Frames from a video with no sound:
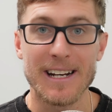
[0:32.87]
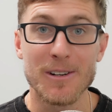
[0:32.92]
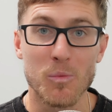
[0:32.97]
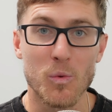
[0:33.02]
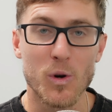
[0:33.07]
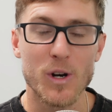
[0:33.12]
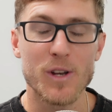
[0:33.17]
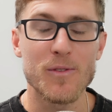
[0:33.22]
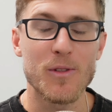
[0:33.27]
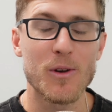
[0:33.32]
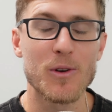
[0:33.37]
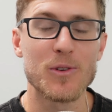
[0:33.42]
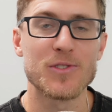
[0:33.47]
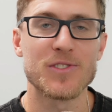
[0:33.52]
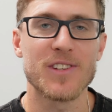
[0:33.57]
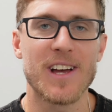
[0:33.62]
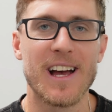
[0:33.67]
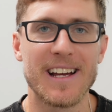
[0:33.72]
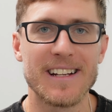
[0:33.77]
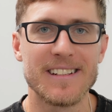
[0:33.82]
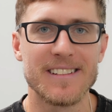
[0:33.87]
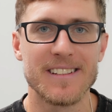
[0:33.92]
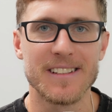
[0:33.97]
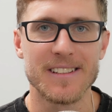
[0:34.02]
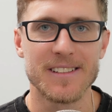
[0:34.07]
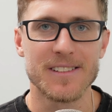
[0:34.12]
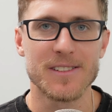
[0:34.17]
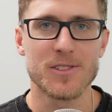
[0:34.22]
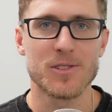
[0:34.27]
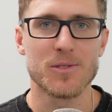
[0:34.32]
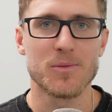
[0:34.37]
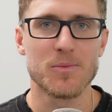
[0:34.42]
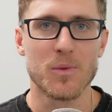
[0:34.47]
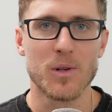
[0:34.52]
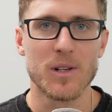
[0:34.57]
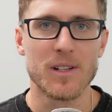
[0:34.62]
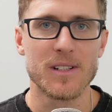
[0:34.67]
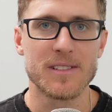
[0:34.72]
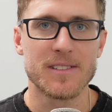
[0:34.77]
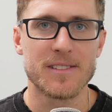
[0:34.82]
And one of those ideas
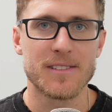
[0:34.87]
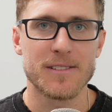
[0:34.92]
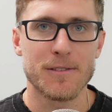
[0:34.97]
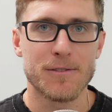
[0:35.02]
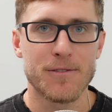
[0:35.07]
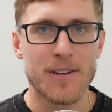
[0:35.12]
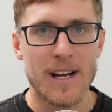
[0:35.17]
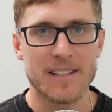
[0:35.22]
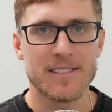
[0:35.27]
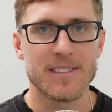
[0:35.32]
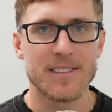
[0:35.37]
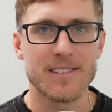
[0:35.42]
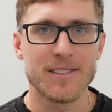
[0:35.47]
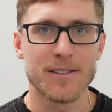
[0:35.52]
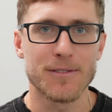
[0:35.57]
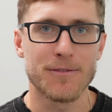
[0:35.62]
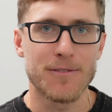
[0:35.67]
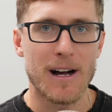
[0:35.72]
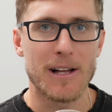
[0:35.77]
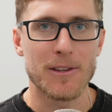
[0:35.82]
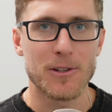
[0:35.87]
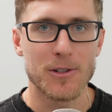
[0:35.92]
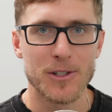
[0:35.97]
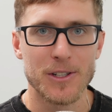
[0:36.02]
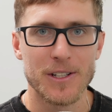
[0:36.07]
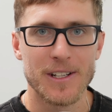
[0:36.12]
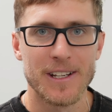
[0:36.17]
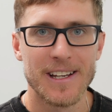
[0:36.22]
was Facets of Fatherhood.